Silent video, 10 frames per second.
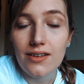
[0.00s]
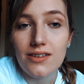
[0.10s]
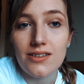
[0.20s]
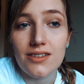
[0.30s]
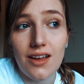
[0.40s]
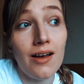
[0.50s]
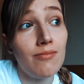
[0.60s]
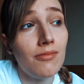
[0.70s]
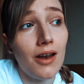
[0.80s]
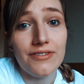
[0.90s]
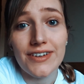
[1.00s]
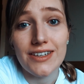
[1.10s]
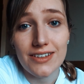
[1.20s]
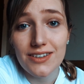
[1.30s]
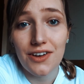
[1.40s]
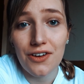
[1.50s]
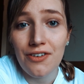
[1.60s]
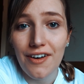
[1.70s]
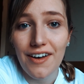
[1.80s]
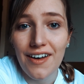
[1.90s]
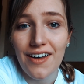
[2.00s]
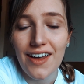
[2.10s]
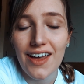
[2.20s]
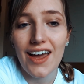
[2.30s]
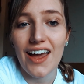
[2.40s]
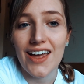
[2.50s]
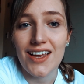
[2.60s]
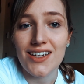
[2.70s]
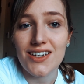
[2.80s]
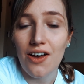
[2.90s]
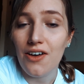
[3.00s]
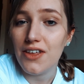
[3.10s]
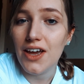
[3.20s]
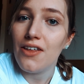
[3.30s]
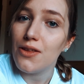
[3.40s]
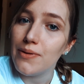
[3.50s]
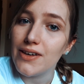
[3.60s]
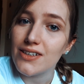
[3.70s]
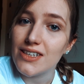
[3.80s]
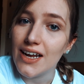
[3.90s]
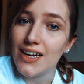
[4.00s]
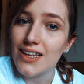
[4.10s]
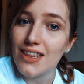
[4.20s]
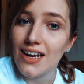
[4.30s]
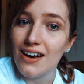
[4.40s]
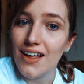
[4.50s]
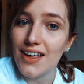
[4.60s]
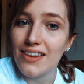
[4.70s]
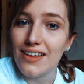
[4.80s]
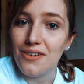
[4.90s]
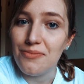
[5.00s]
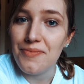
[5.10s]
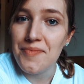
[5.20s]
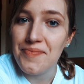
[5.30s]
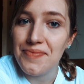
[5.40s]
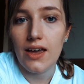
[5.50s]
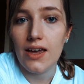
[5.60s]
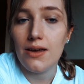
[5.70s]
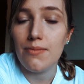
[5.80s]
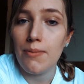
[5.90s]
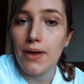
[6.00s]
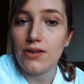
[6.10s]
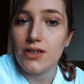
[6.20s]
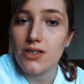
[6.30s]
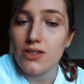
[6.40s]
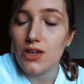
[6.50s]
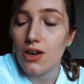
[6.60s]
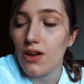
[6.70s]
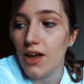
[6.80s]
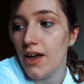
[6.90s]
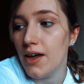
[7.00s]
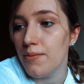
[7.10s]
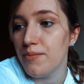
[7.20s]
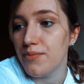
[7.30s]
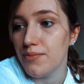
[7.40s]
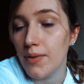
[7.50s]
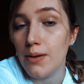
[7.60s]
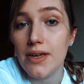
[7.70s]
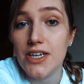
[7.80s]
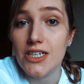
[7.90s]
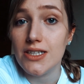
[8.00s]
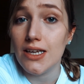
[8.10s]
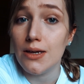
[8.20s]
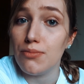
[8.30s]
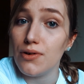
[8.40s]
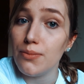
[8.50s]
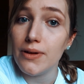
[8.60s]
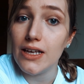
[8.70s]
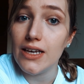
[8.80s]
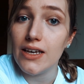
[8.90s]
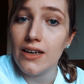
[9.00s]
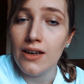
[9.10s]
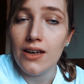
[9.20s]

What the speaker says: Because I'm loving it so far. And are the other books anything like them? I am about to start my PGCE properly.